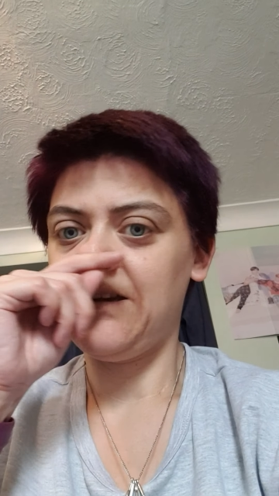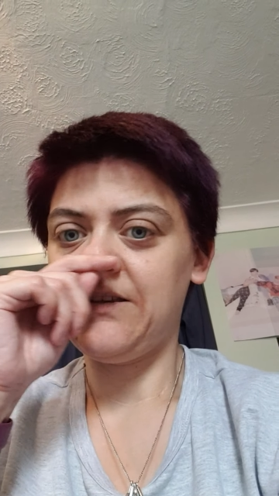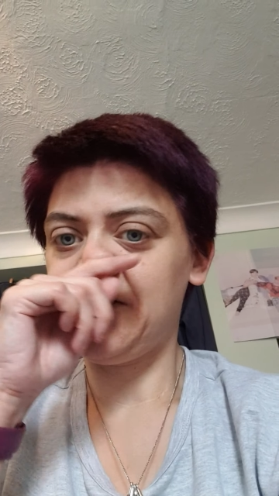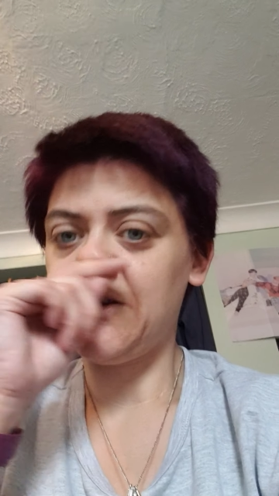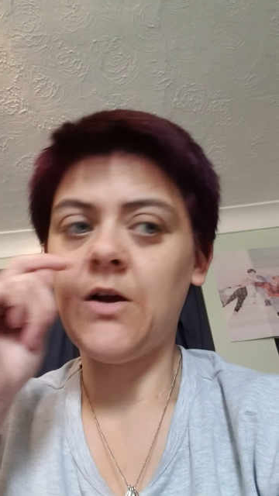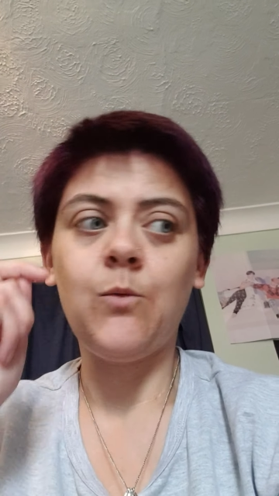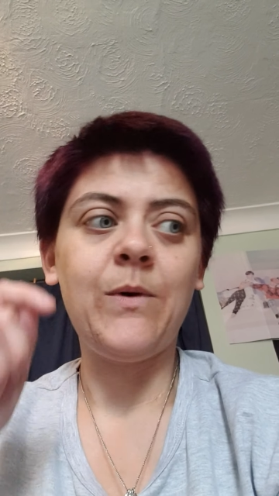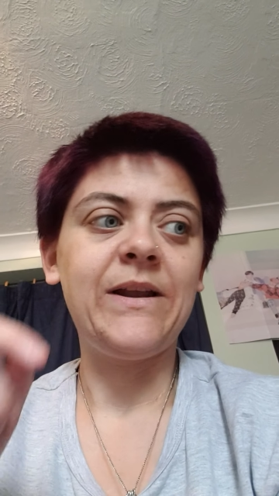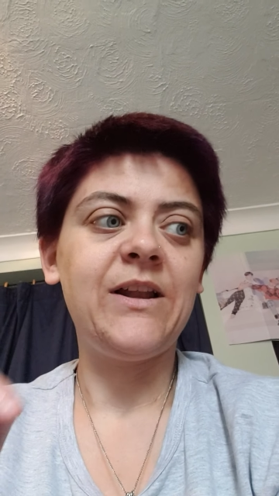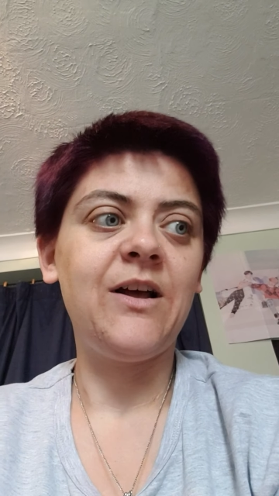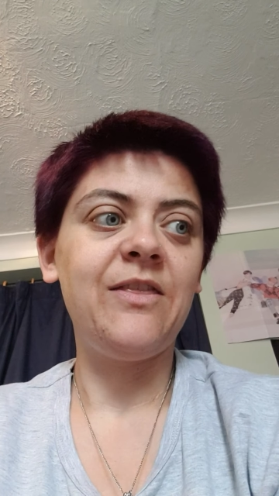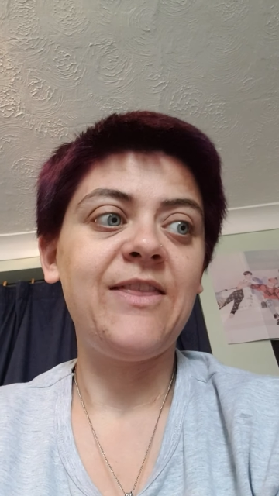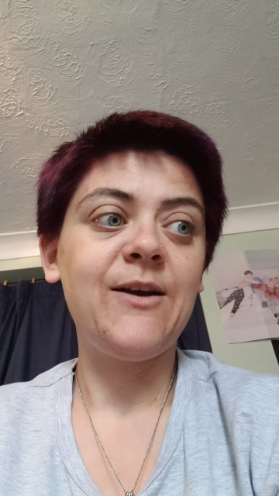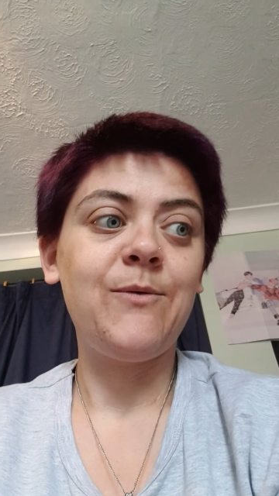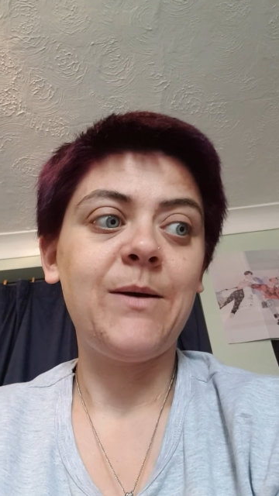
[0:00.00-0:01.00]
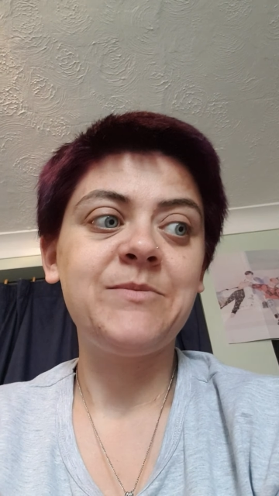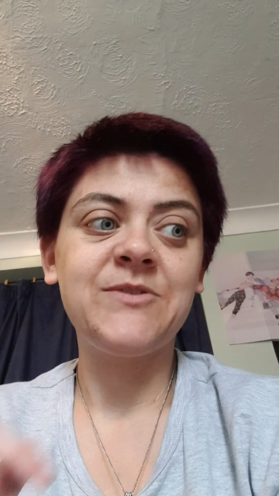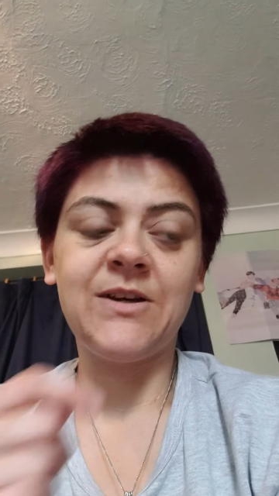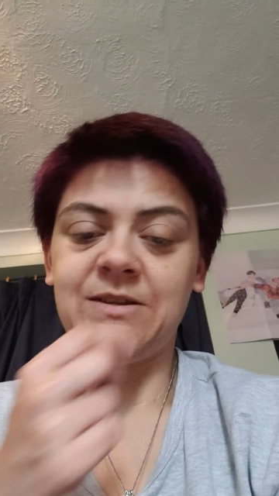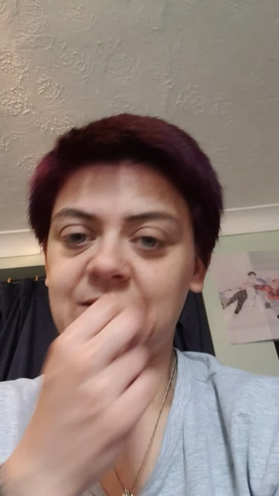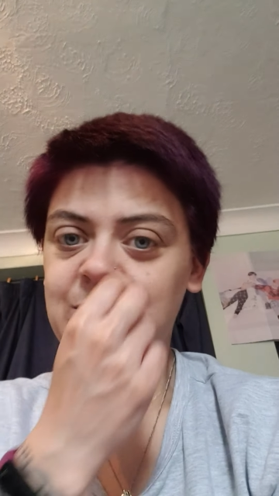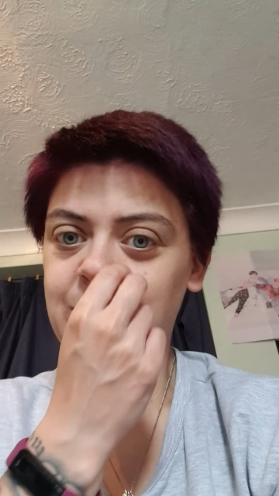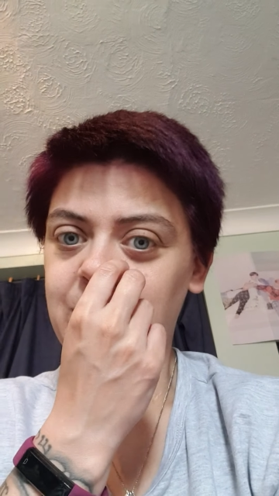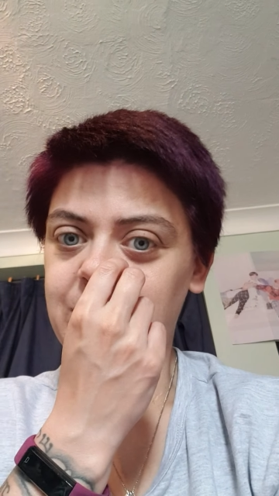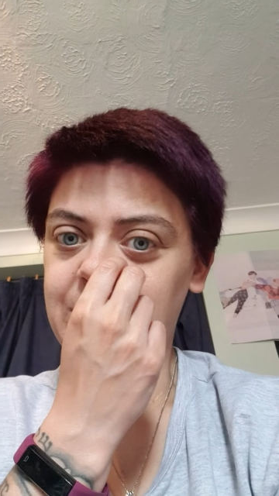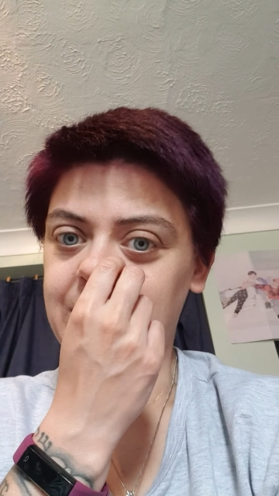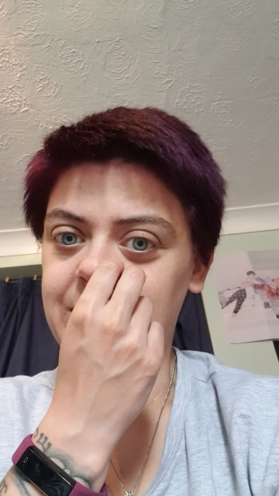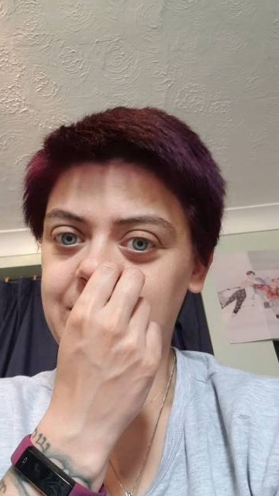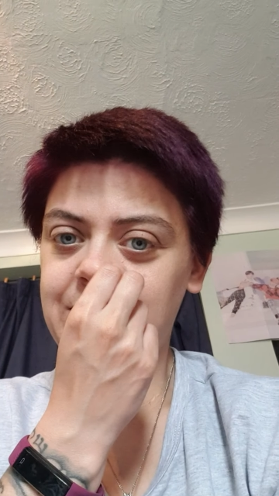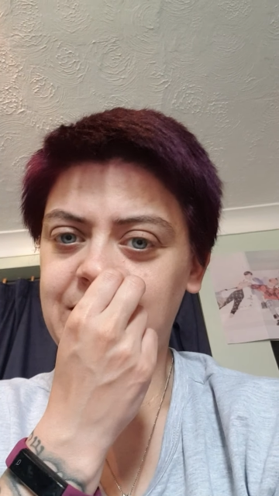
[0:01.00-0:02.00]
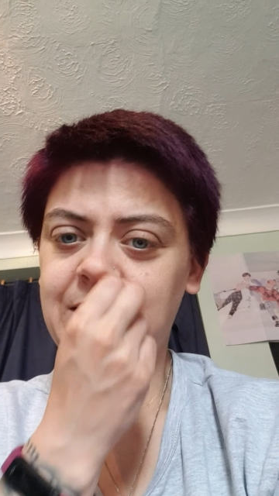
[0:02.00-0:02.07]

so I went on their website this morning